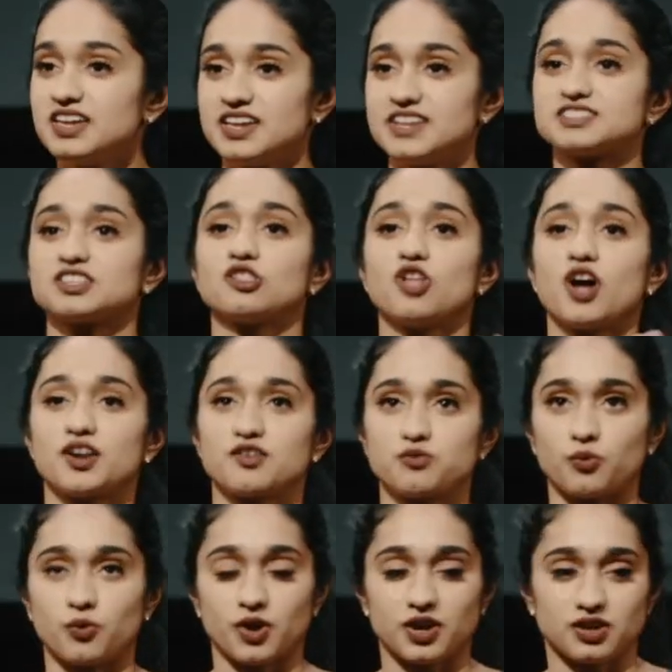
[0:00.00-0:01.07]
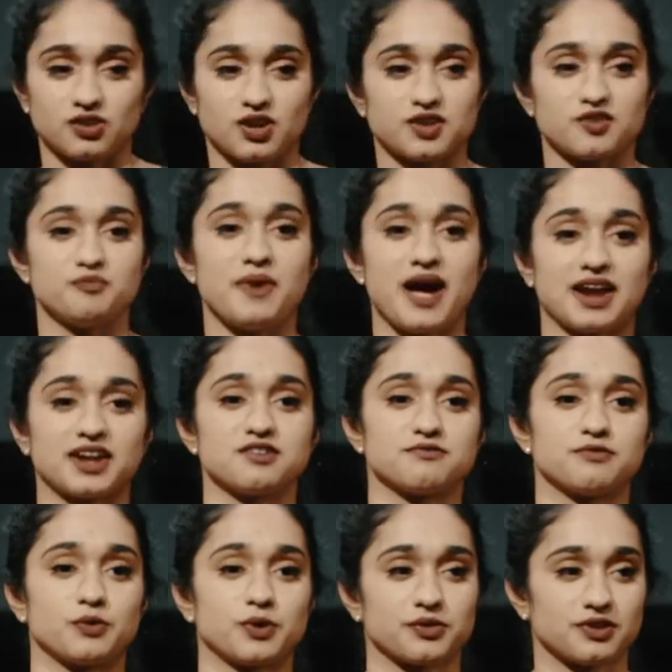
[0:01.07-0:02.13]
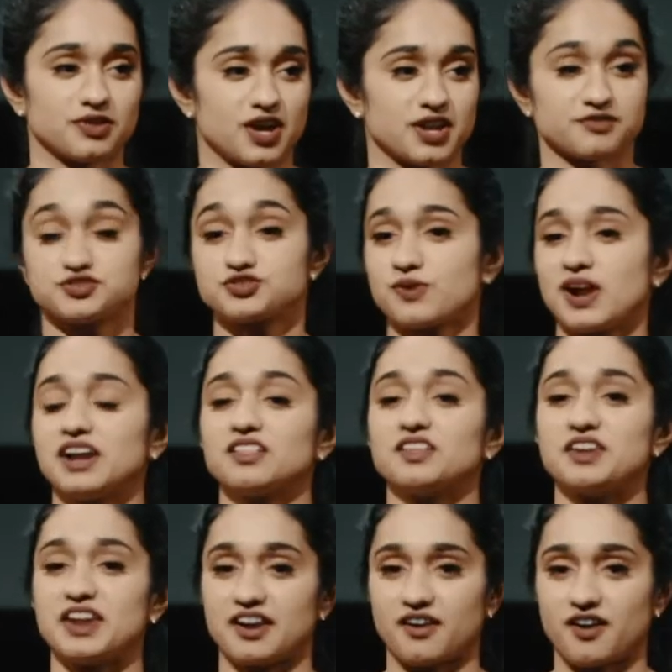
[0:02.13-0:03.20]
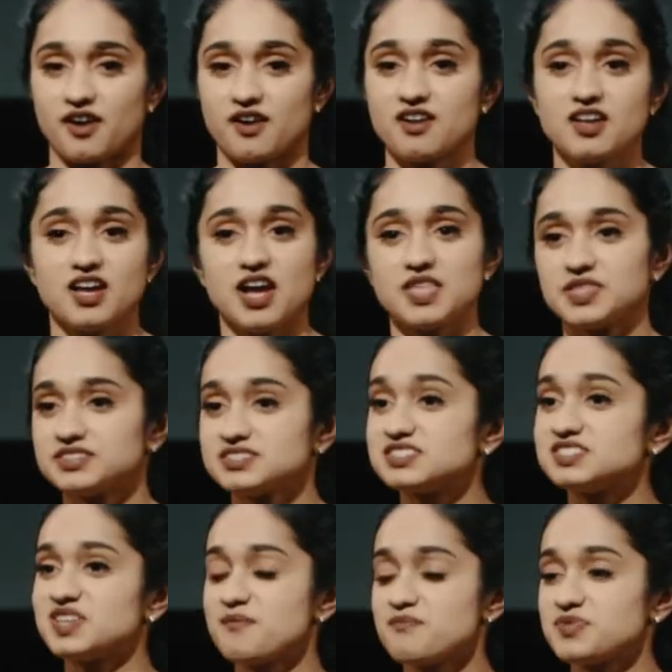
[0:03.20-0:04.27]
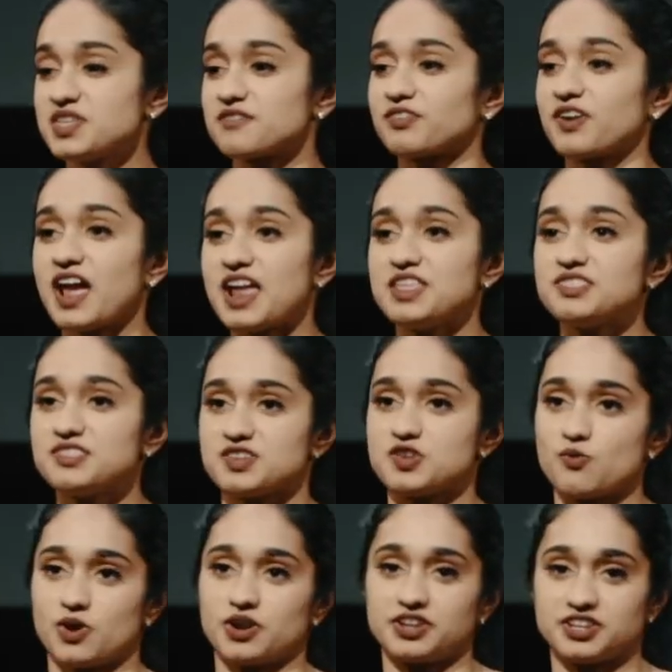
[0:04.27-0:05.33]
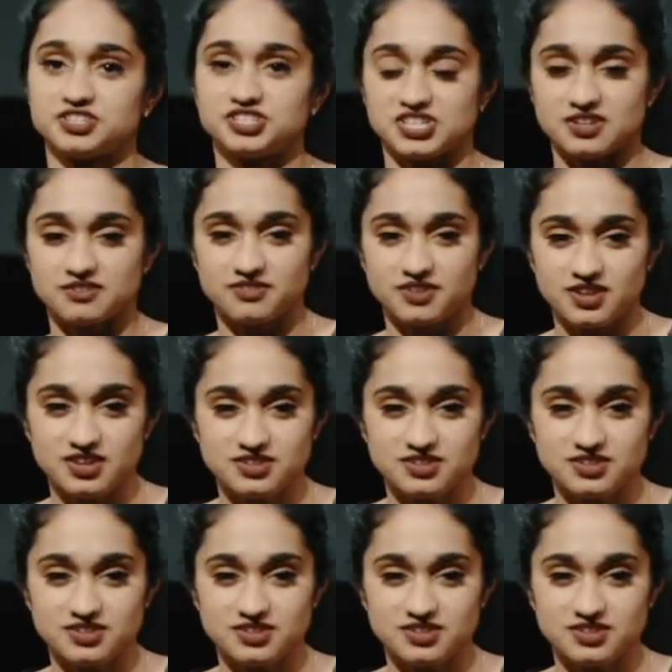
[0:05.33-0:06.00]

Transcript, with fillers: It's a lot of work, a lot of back and forth, a lot of trial and error. And that's the same thing for anything you want to achieve.